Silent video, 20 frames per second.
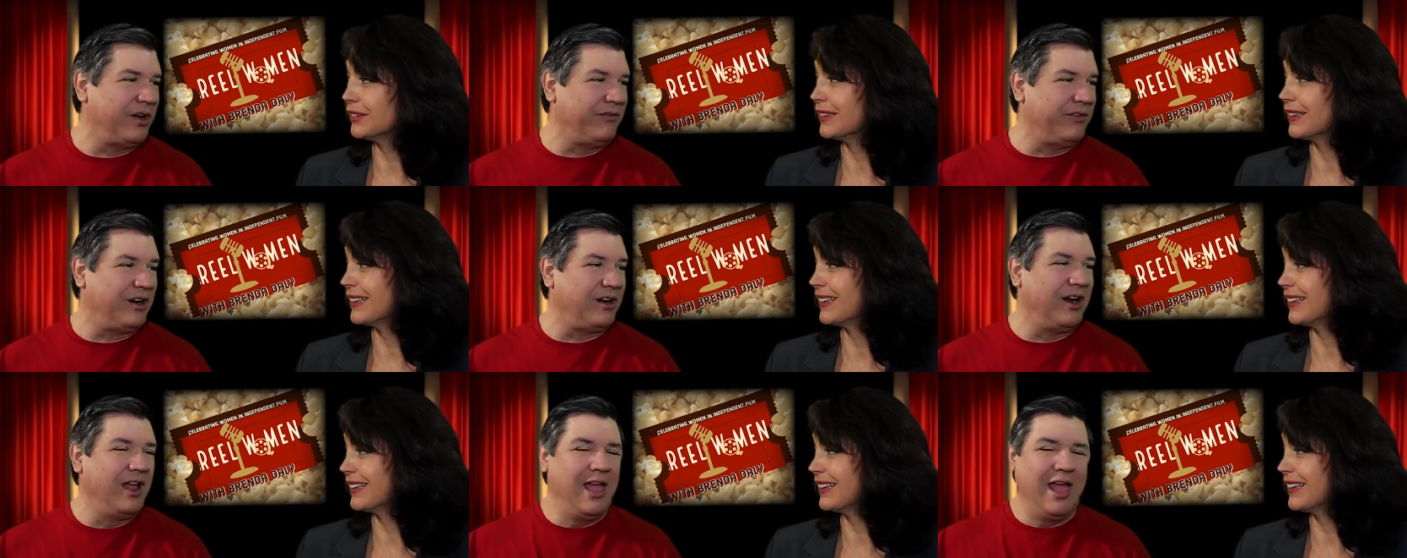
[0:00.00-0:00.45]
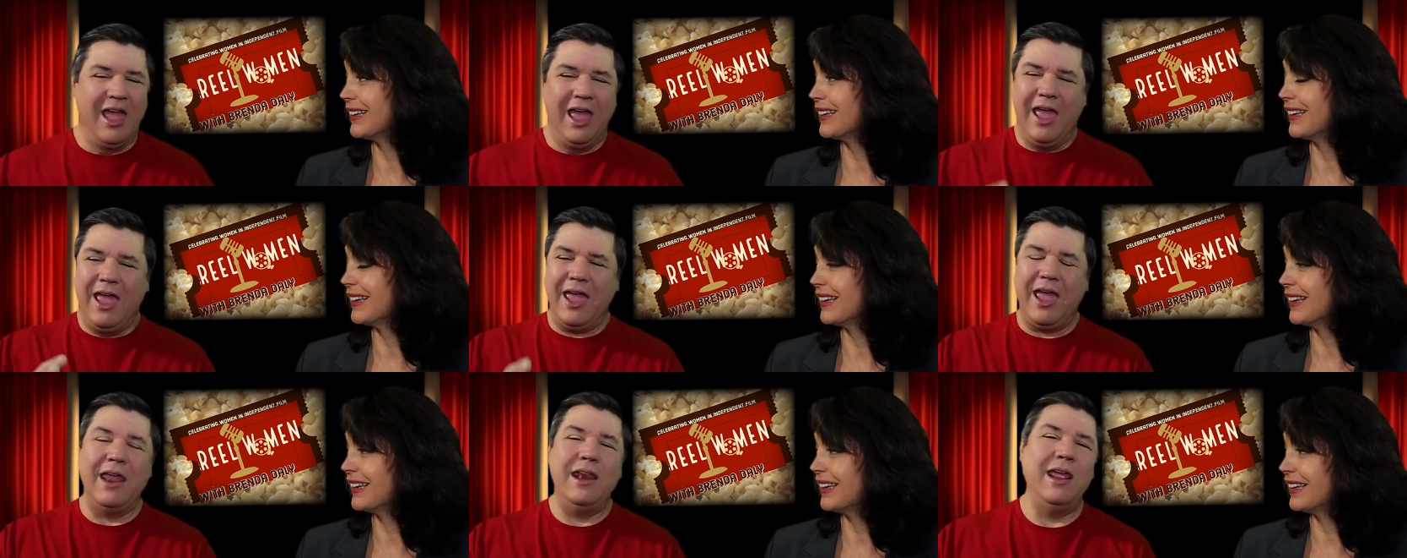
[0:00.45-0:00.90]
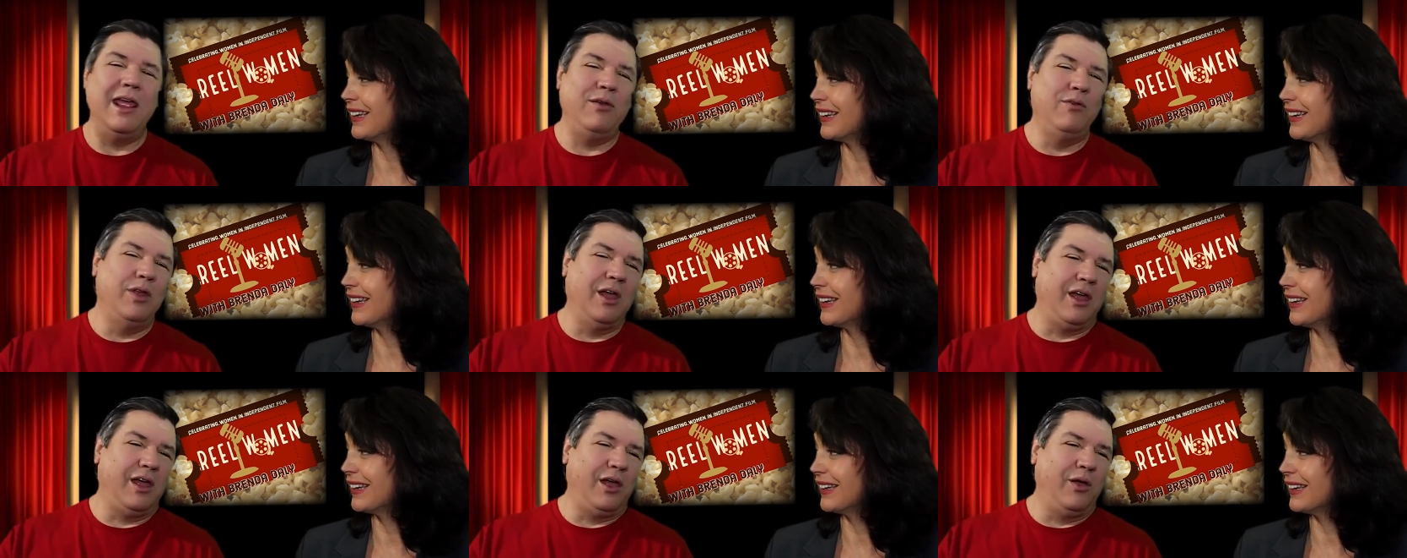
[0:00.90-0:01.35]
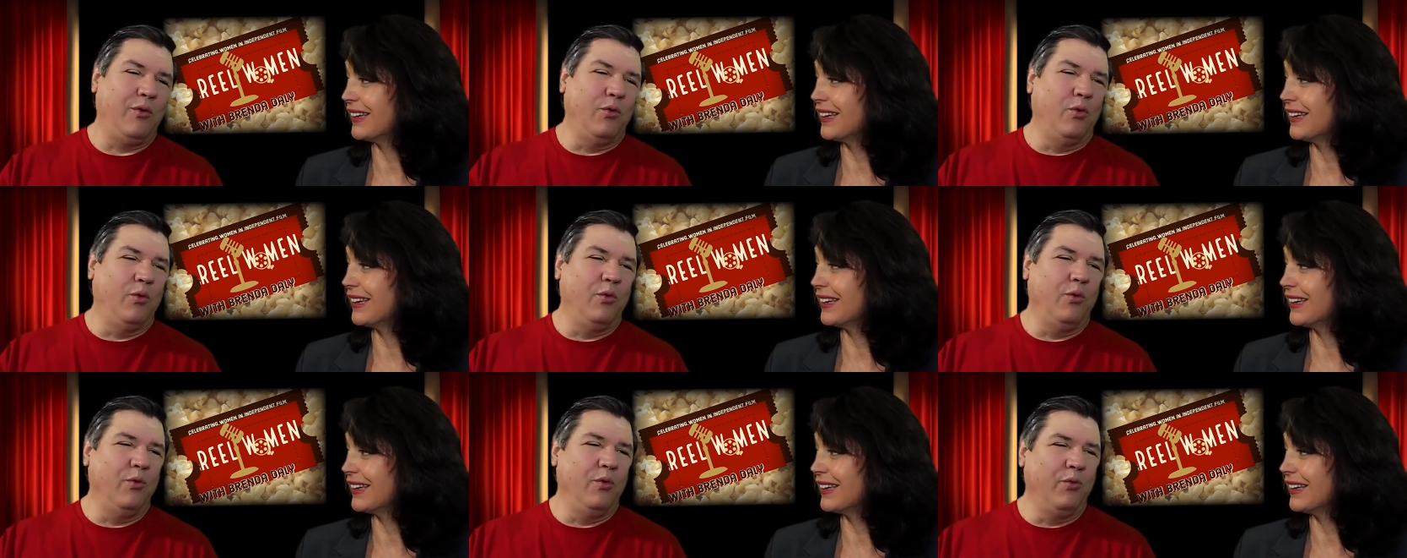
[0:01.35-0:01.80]
Speaker 1: of her. And then uh,
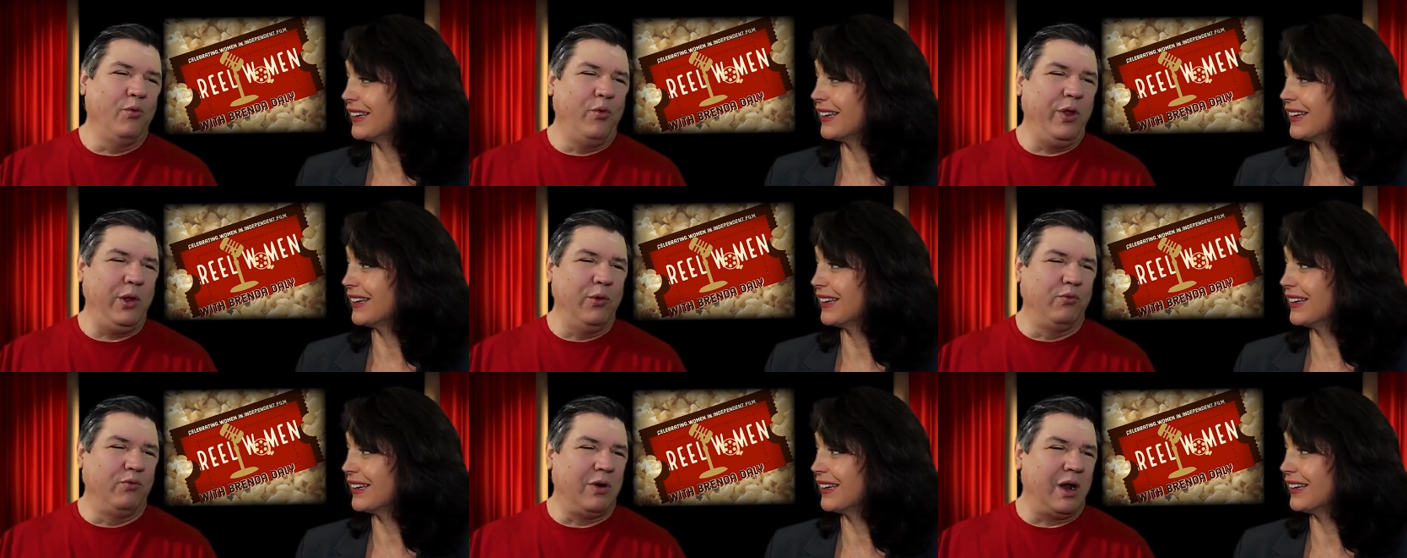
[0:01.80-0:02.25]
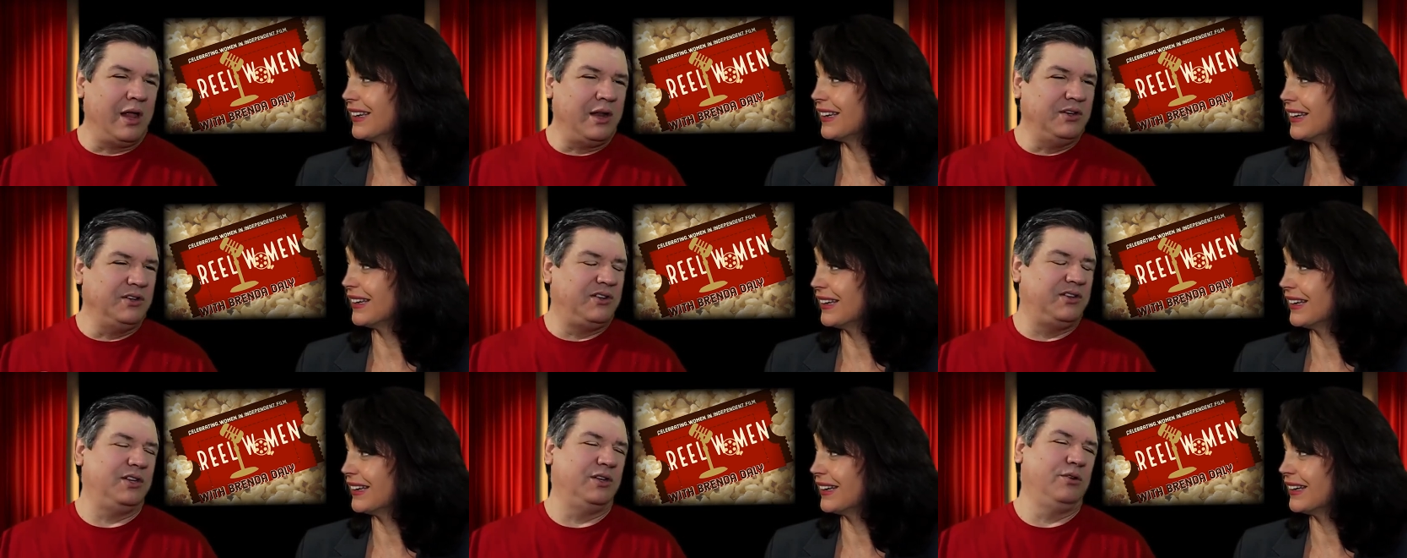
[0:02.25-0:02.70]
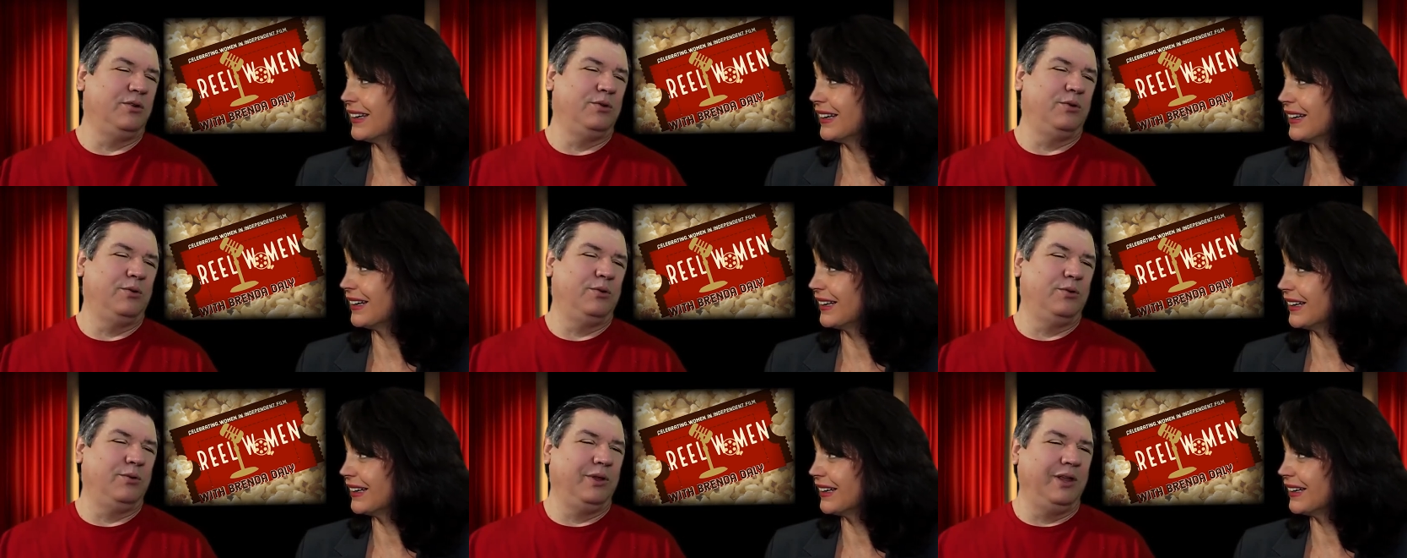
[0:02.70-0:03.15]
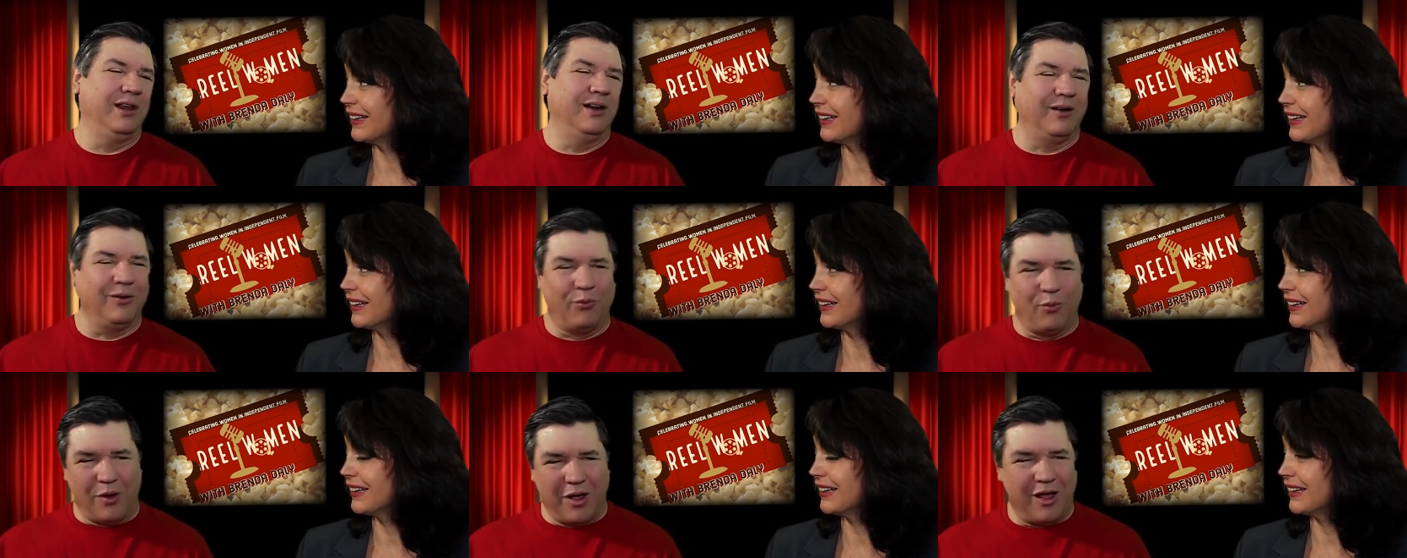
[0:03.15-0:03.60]
we run to, you
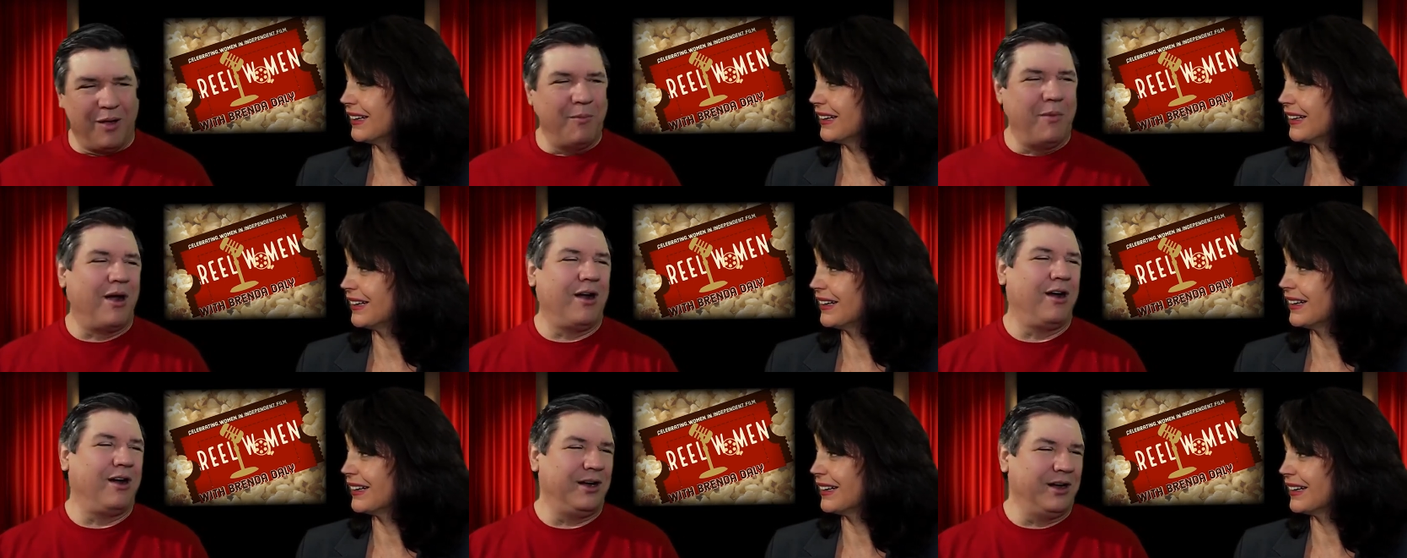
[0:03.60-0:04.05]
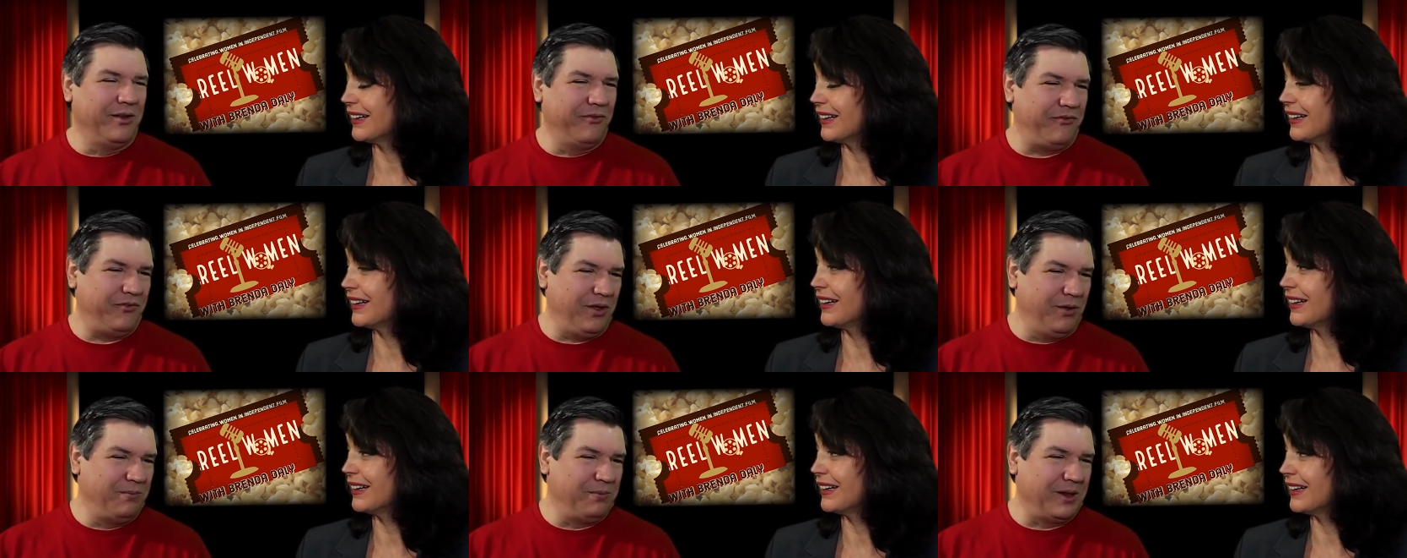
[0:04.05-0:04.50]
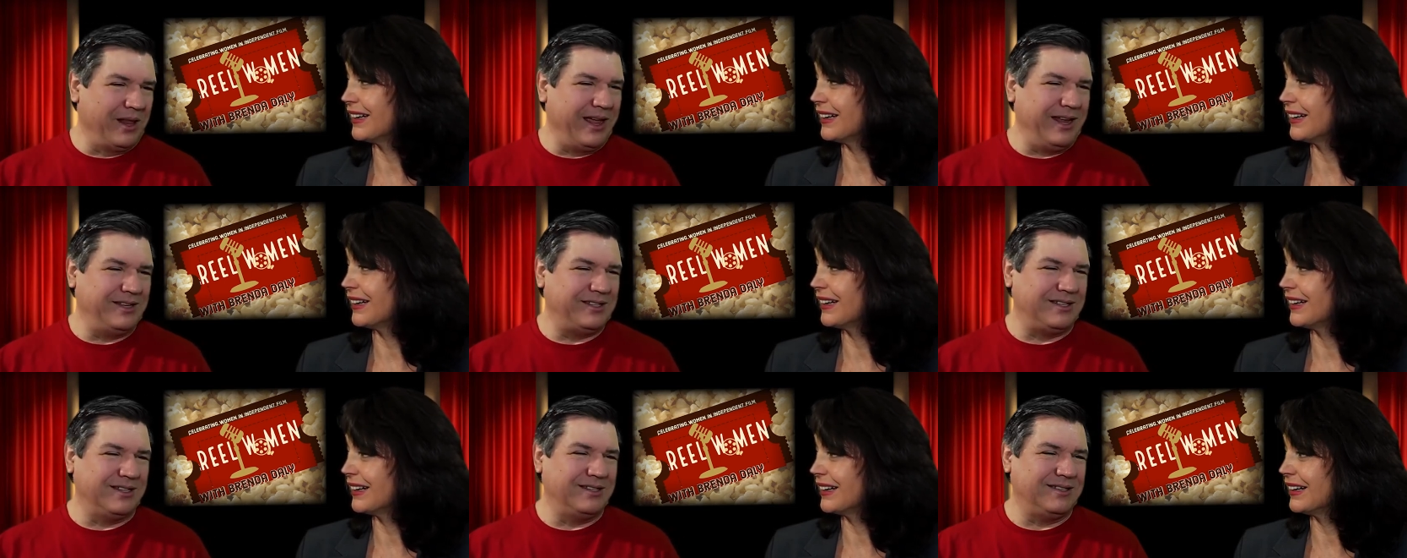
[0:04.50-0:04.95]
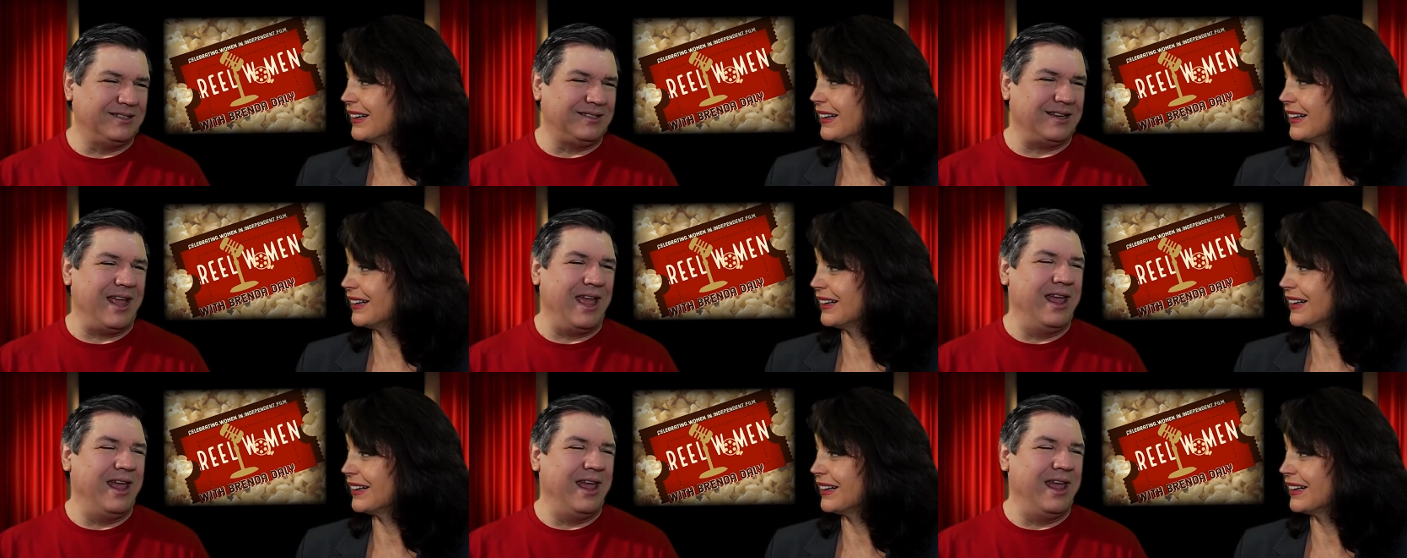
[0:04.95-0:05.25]
know, Walmart and a few places.